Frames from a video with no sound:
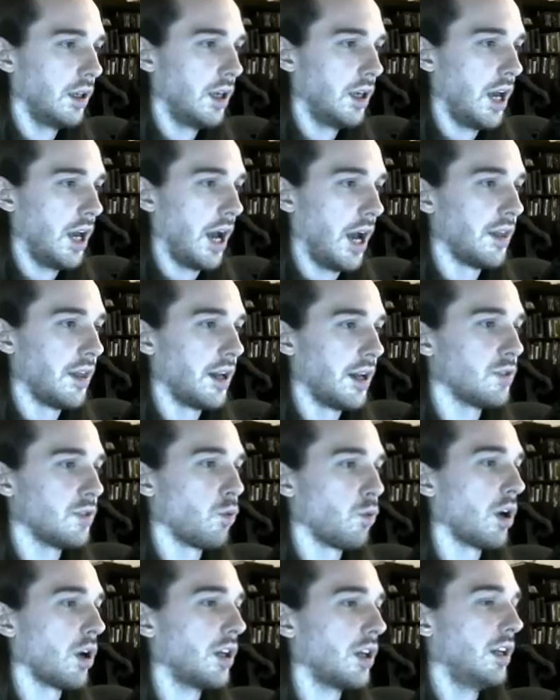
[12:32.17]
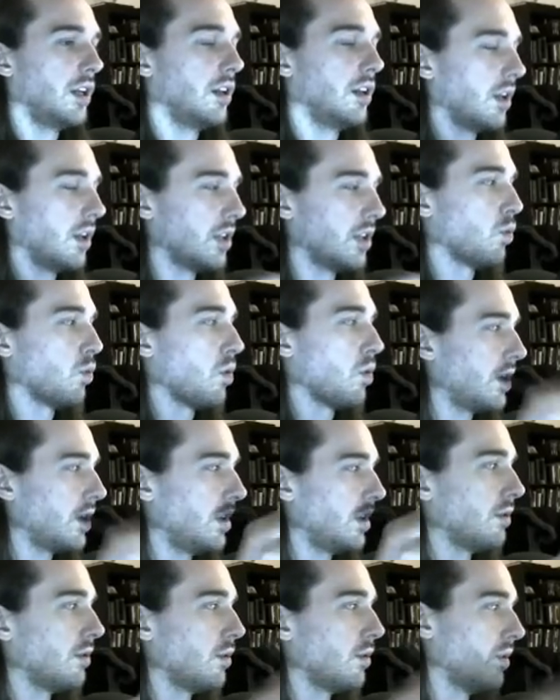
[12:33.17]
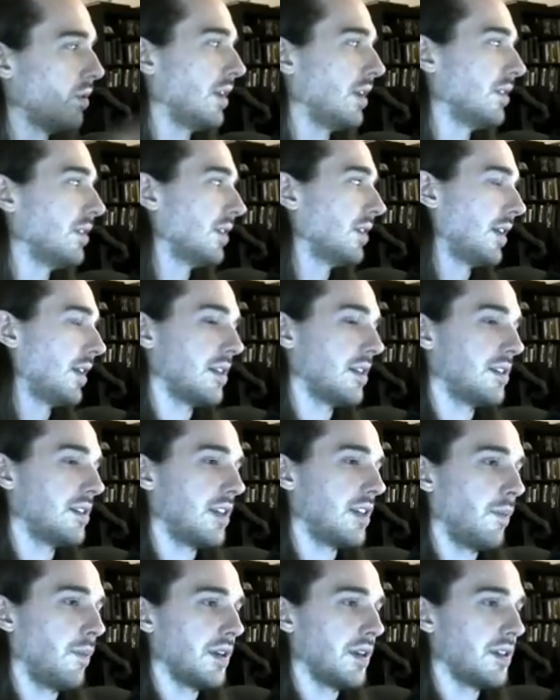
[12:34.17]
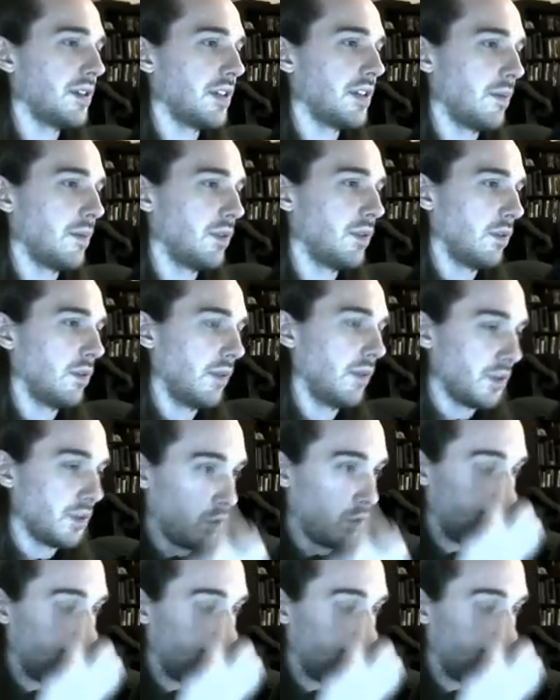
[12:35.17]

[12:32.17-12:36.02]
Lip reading: and then it's working through things like that step by step till it makes more and more